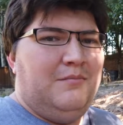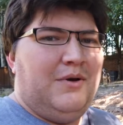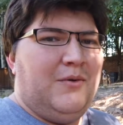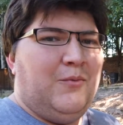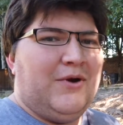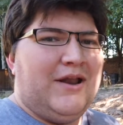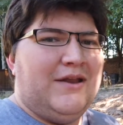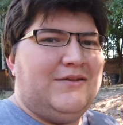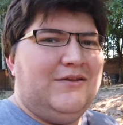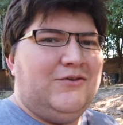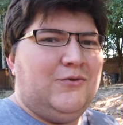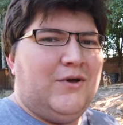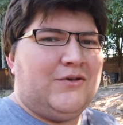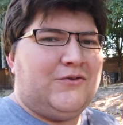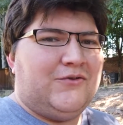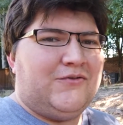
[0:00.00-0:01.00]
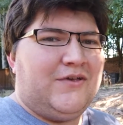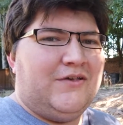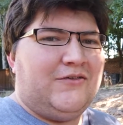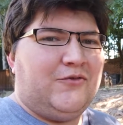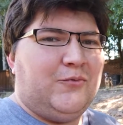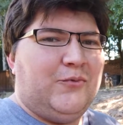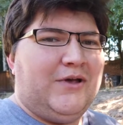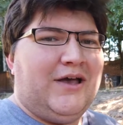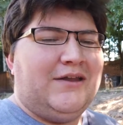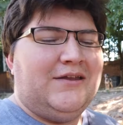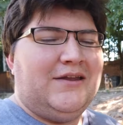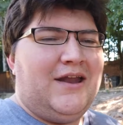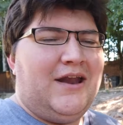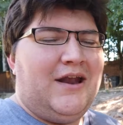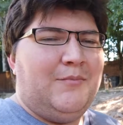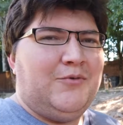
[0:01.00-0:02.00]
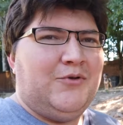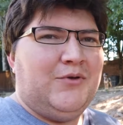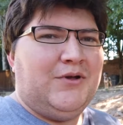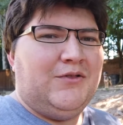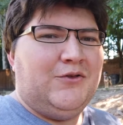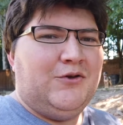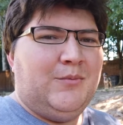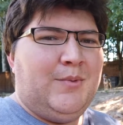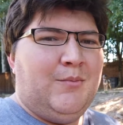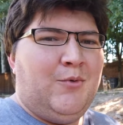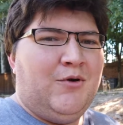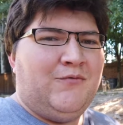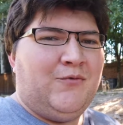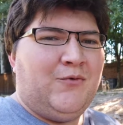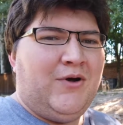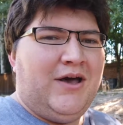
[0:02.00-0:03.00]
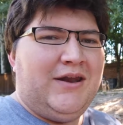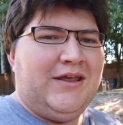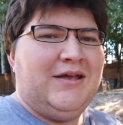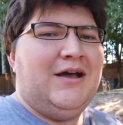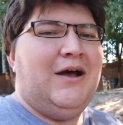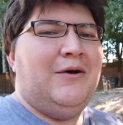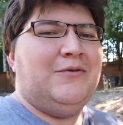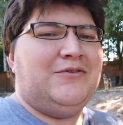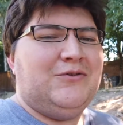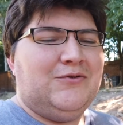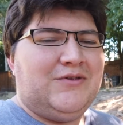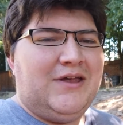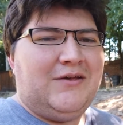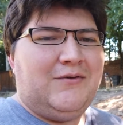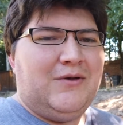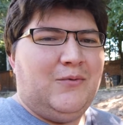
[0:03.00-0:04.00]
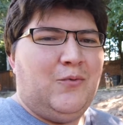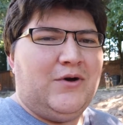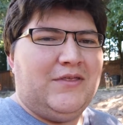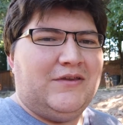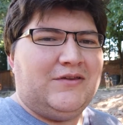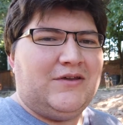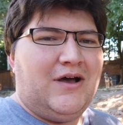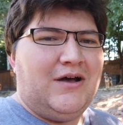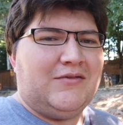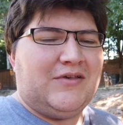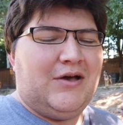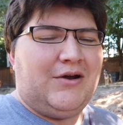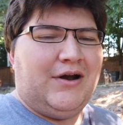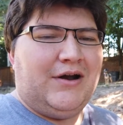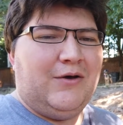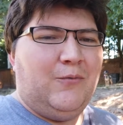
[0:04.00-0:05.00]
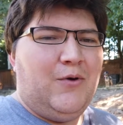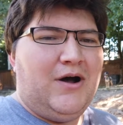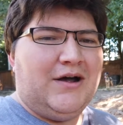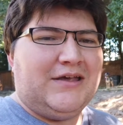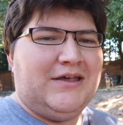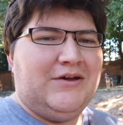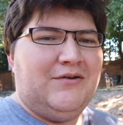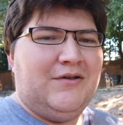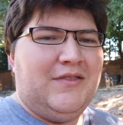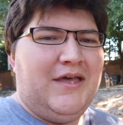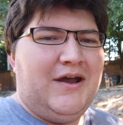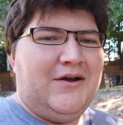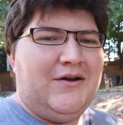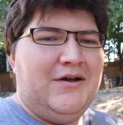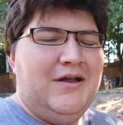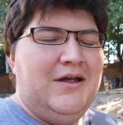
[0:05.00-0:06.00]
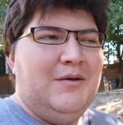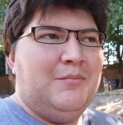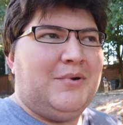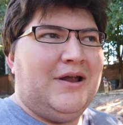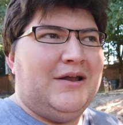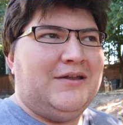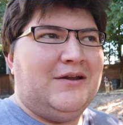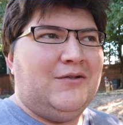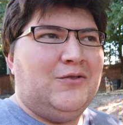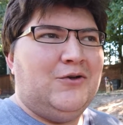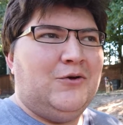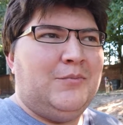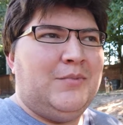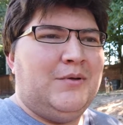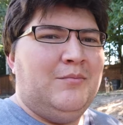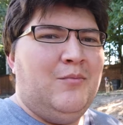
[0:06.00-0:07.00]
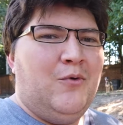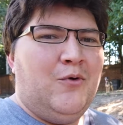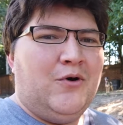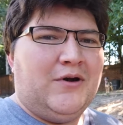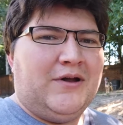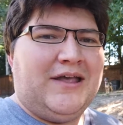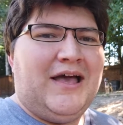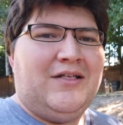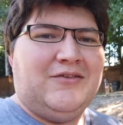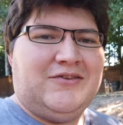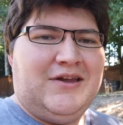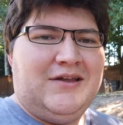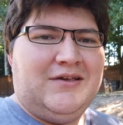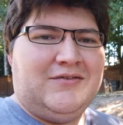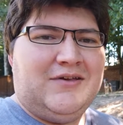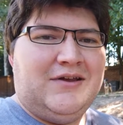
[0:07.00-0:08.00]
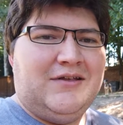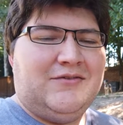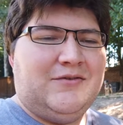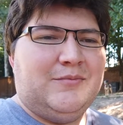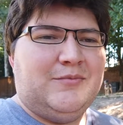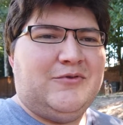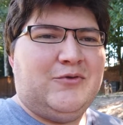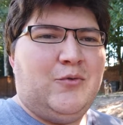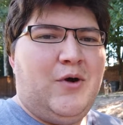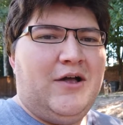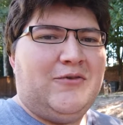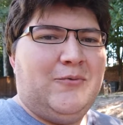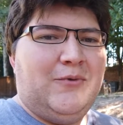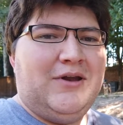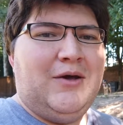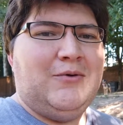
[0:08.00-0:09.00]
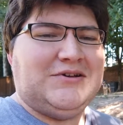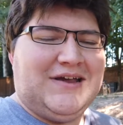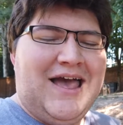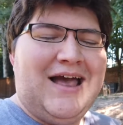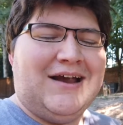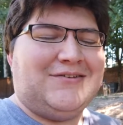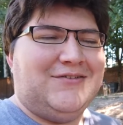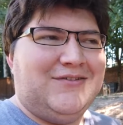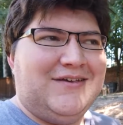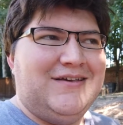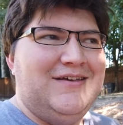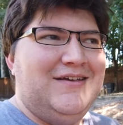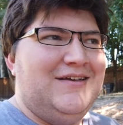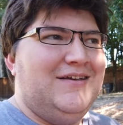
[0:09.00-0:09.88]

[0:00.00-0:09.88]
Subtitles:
But when I did do exercise this week, I did end up doing a little bit more variety. I would still take one of the dogs out on a walk here and there, but I did a little bit more calisthenics. I did some squats one day, which actually,